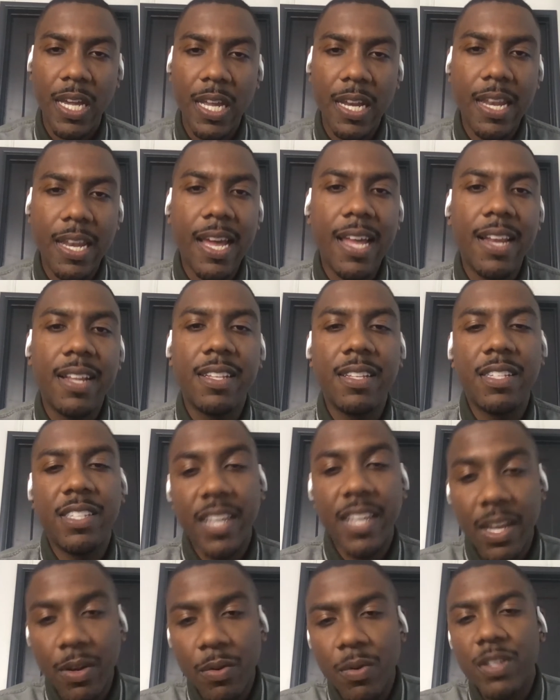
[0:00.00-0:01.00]
And that
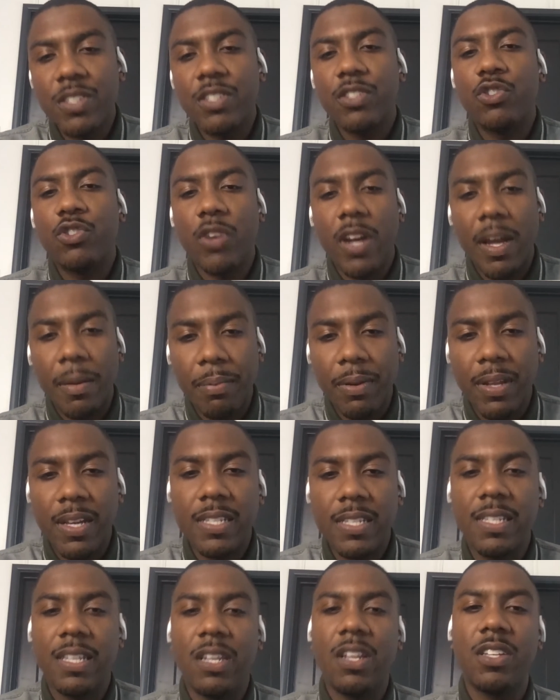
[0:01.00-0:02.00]
second one is a
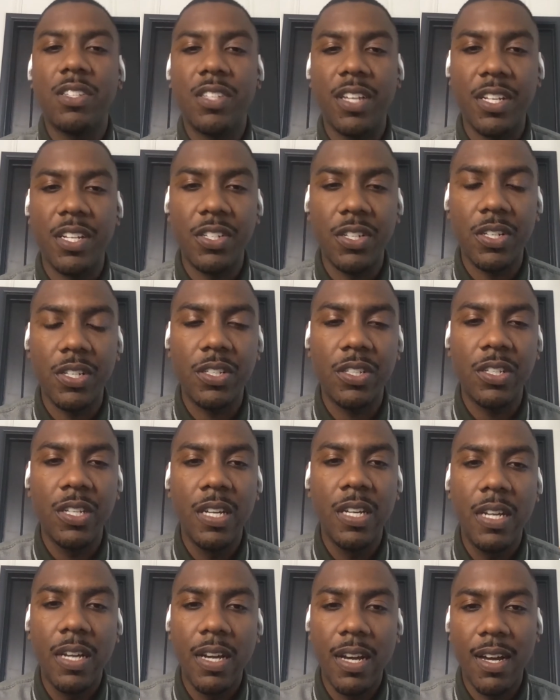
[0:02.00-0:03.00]
triplex in Los Angeles,
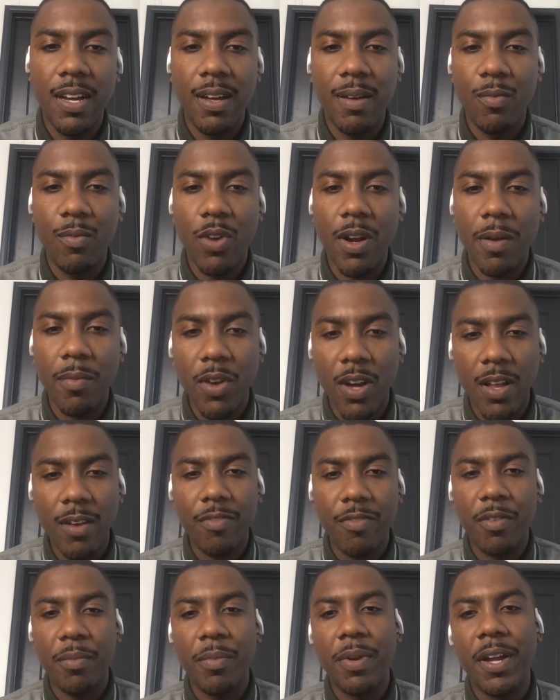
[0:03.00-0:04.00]
um, where I'm
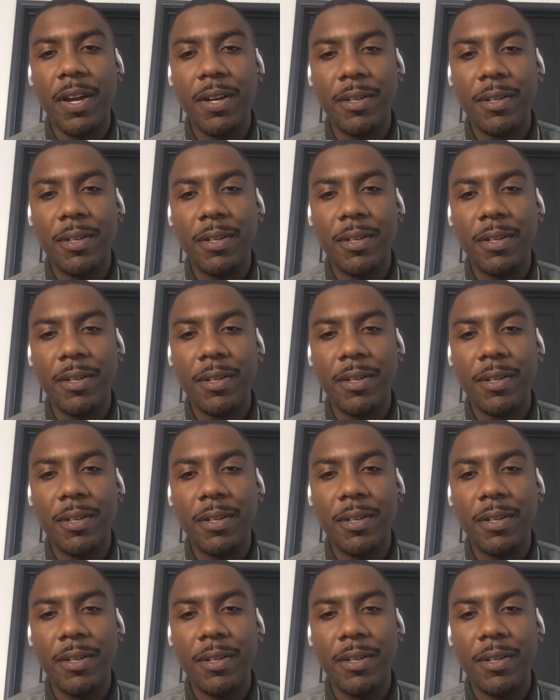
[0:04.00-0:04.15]
calling from now.